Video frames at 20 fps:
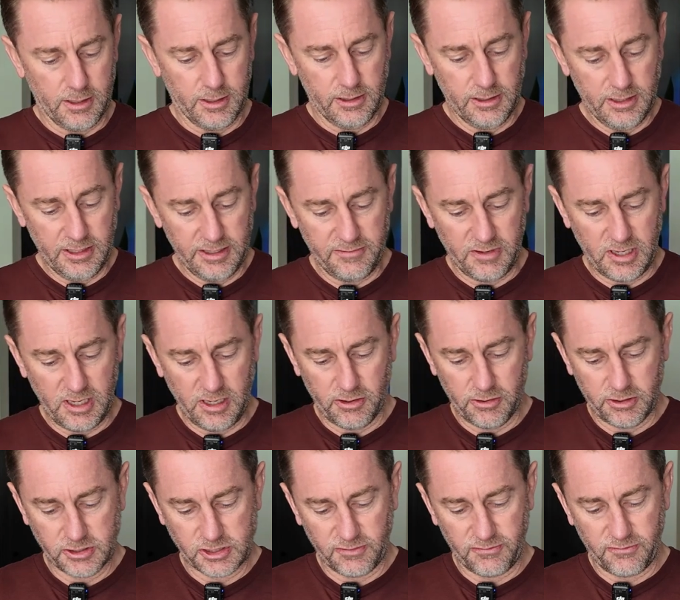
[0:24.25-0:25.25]
Live
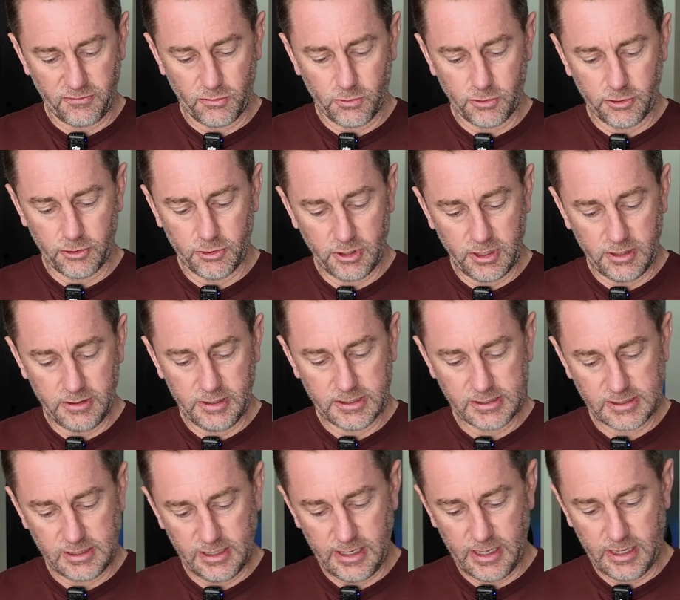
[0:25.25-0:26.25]
here as a foreigner in
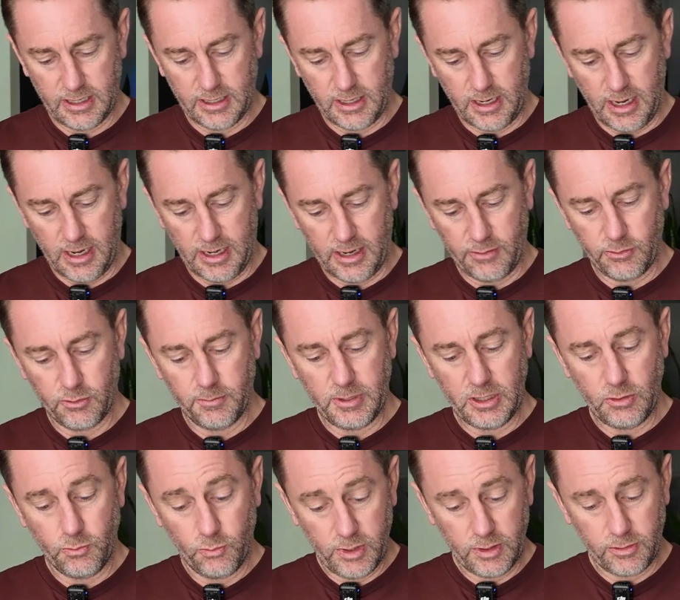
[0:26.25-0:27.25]
this land, and I will
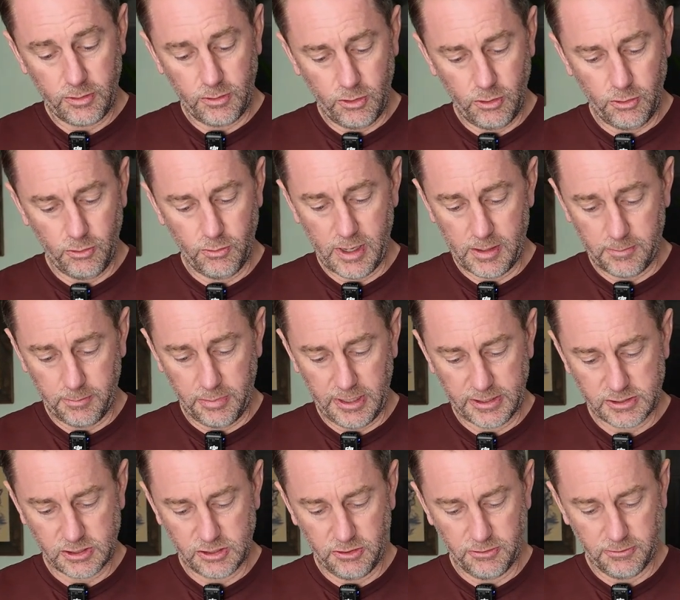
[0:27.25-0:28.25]
be with you and
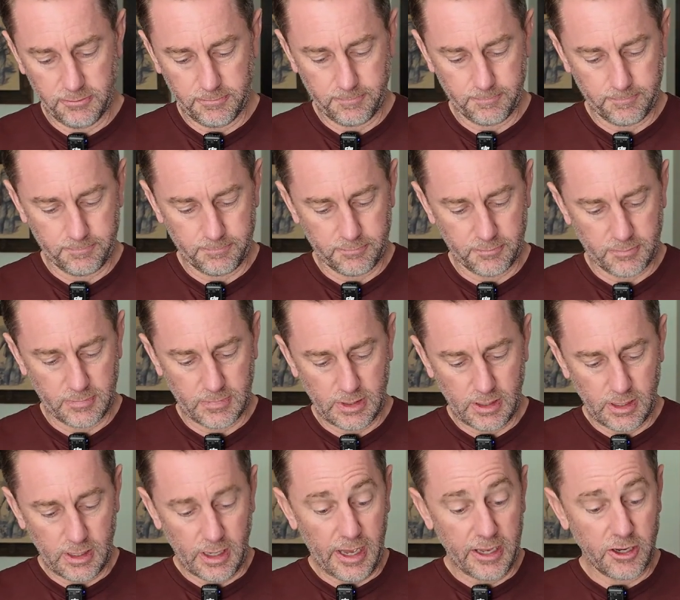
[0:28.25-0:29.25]
bless you.
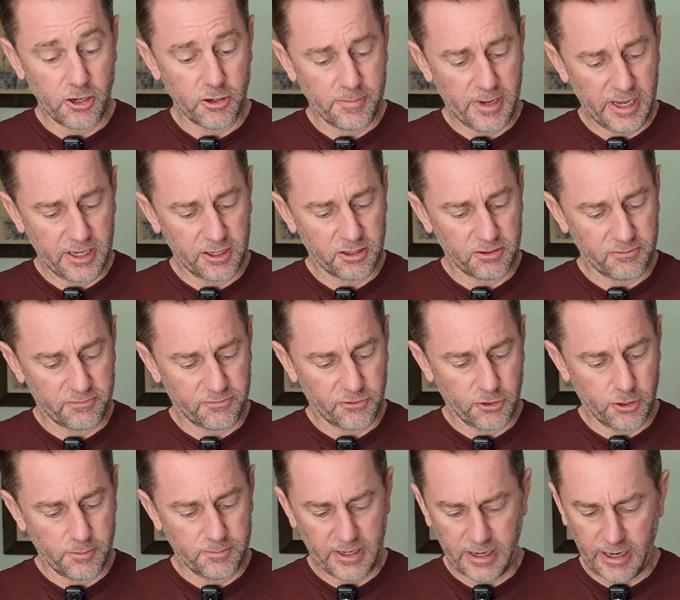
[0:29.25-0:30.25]
I hereby
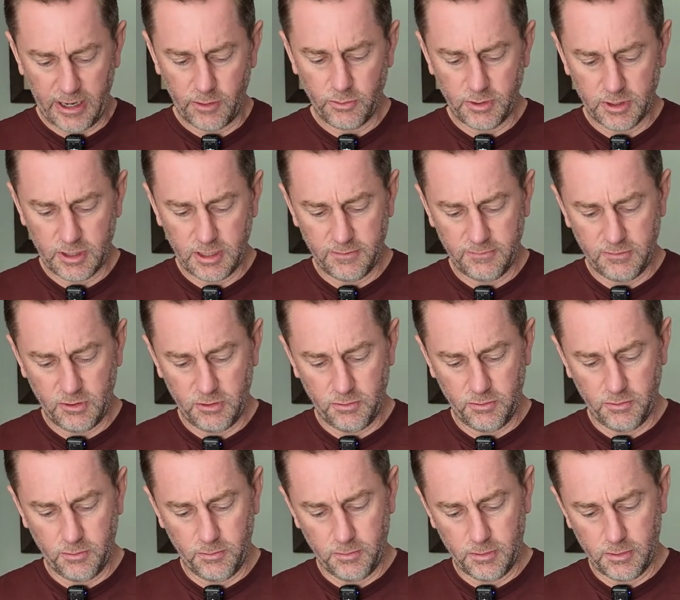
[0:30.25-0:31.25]
confirm that I will give
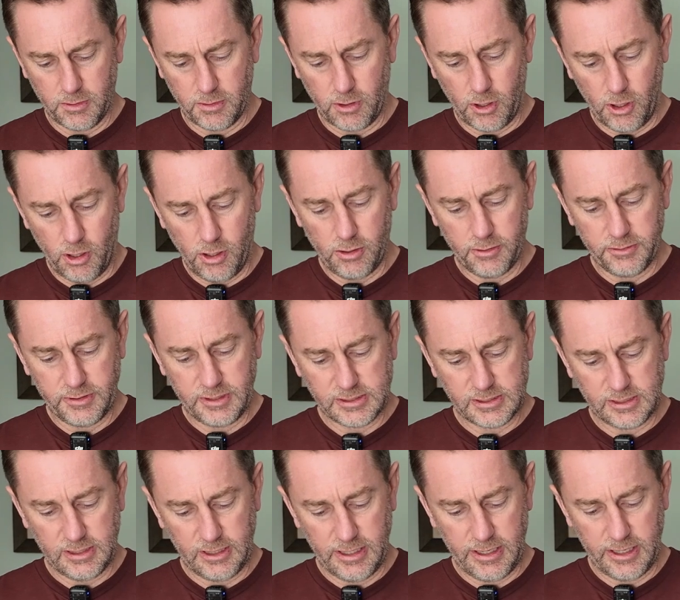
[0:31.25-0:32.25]
all
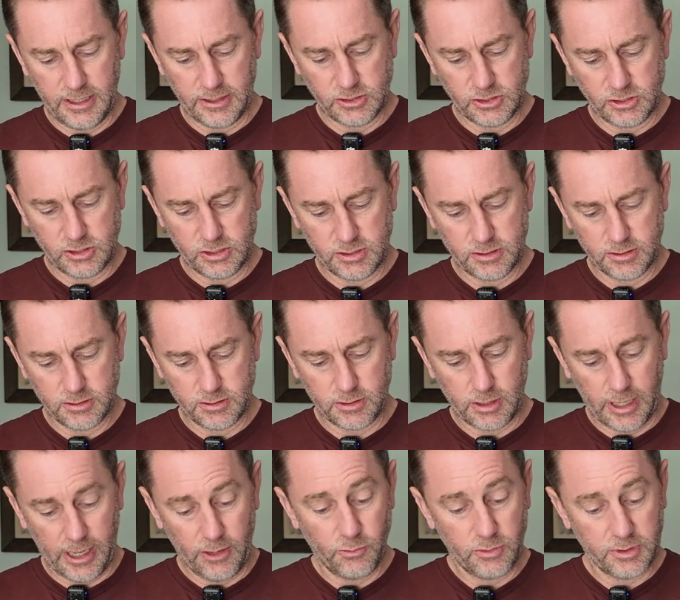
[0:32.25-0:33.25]
these lands
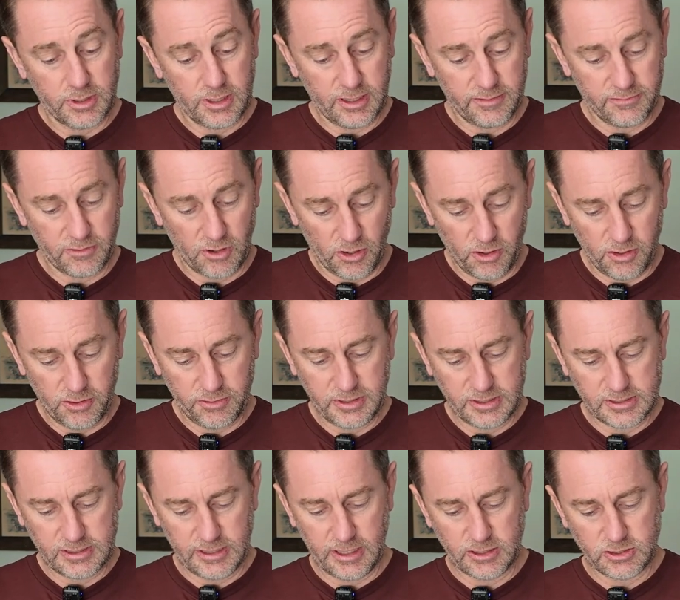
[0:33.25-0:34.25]

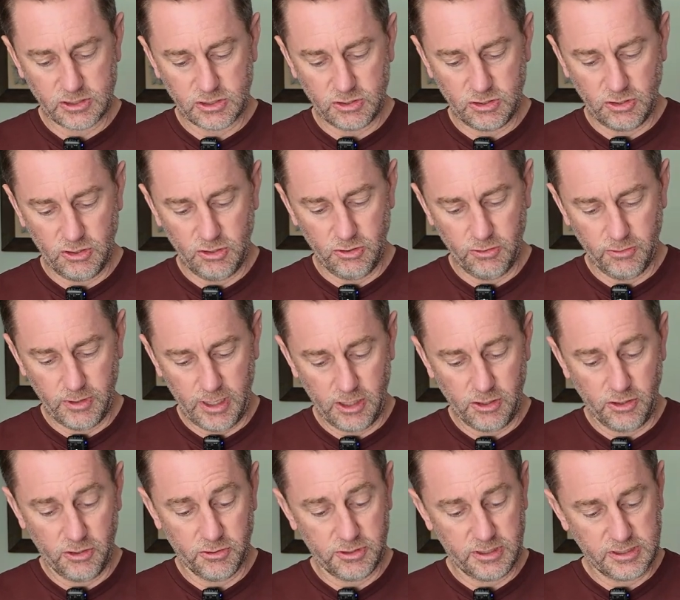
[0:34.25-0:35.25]
to you
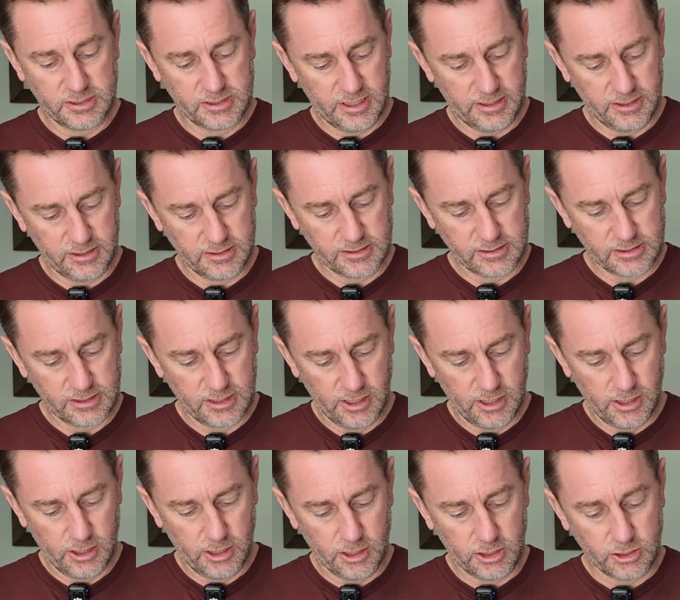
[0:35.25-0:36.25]
and your descendants,
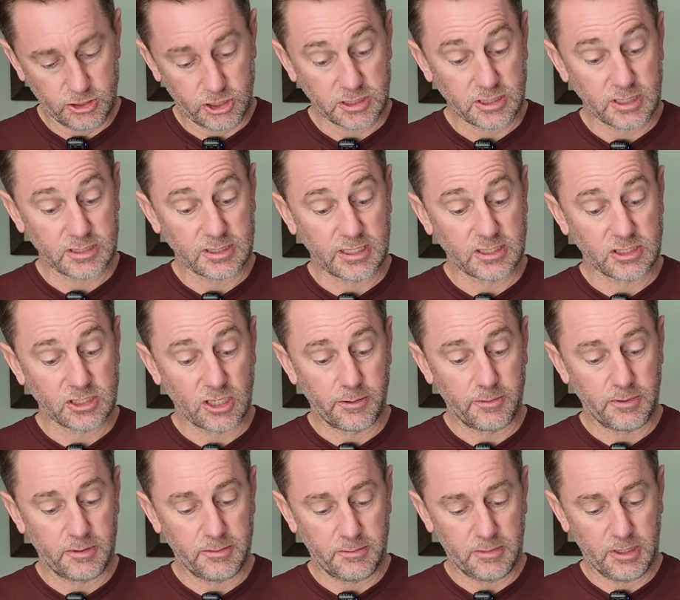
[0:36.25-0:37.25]
just as I
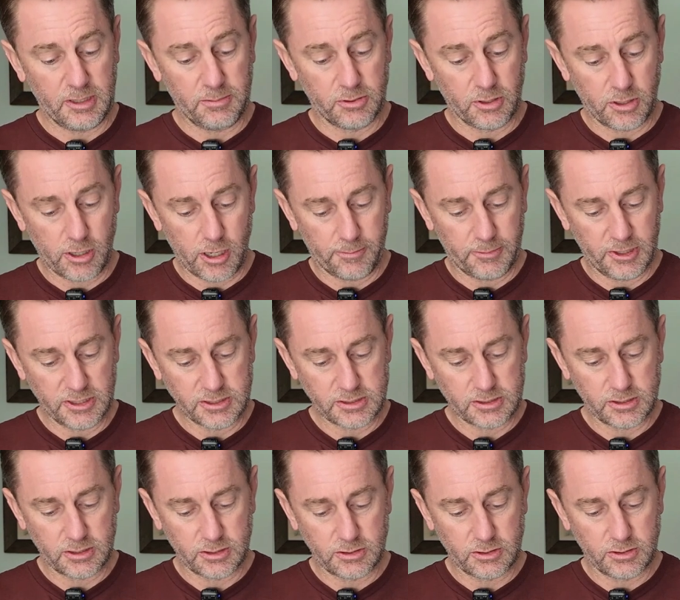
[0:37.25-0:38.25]
solemnly
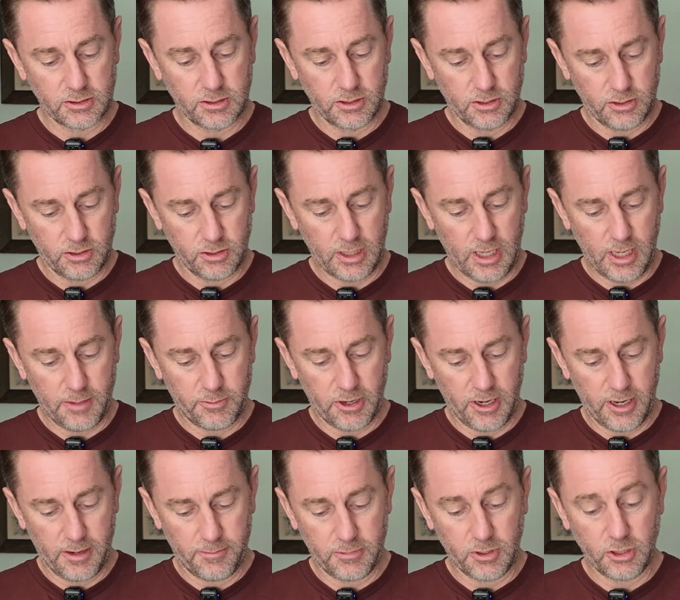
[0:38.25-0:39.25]
promised
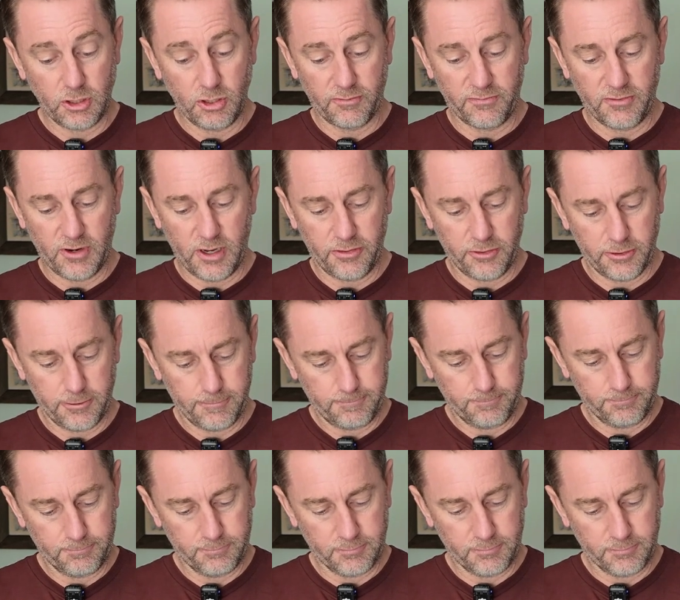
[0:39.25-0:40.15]
Abraham, your father.